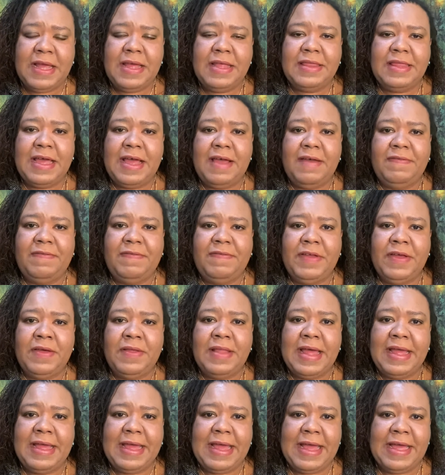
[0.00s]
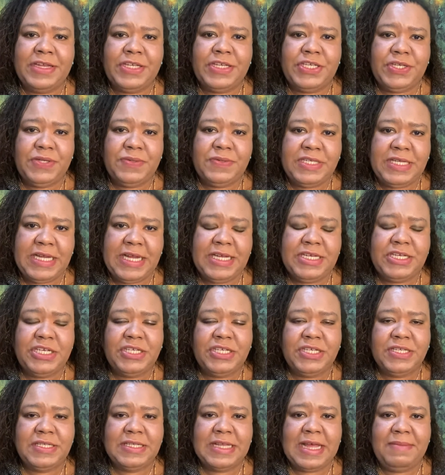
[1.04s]
that feel like as you change,
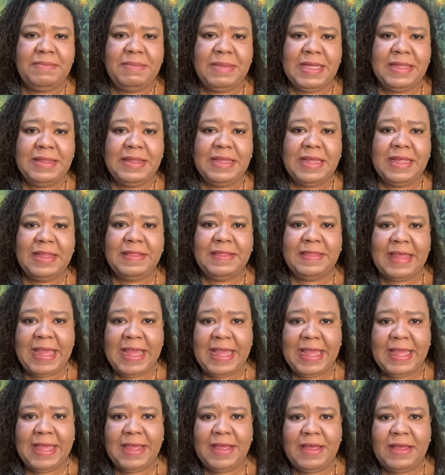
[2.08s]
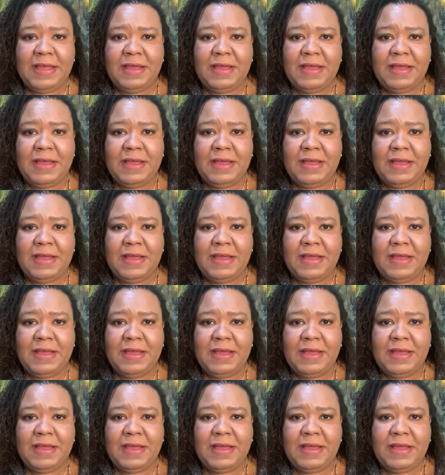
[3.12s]
does that mean that they